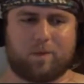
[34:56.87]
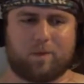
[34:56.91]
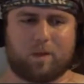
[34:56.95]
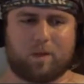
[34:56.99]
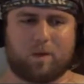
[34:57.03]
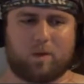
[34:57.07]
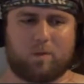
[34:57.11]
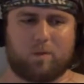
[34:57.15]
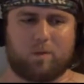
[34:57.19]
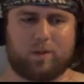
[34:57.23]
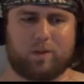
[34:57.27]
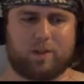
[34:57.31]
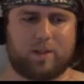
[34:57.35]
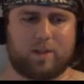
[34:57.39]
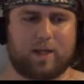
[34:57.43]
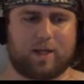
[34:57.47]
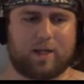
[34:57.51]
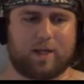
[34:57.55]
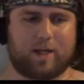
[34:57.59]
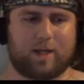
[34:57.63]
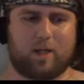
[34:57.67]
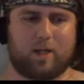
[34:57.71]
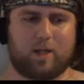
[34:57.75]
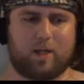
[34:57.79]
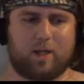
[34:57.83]
was
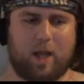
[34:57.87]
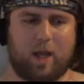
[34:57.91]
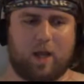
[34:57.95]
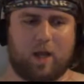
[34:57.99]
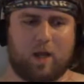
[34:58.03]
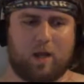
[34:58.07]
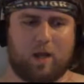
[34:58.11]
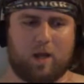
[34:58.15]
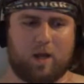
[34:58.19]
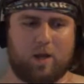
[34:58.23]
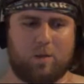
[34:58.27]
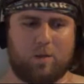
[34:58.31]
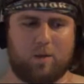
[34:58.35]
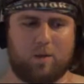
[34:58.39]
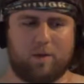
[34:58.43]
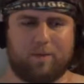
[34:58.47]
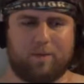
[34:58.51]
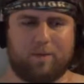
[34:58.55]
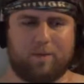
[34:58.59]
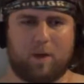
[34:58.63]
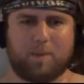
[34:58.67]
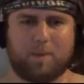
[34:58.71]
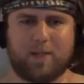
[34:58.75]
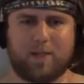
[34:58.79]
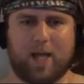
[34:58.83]
next to Hannah, he would have
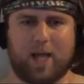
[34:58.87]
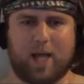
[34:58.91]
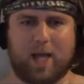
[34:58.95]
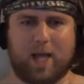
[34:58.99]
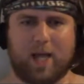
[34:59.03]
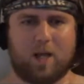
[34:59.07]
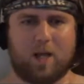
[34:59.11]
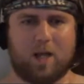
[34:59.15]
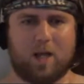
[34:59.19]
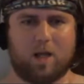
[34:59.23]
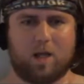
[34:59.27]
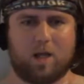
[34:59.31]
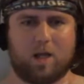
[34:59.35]
helped Hannah.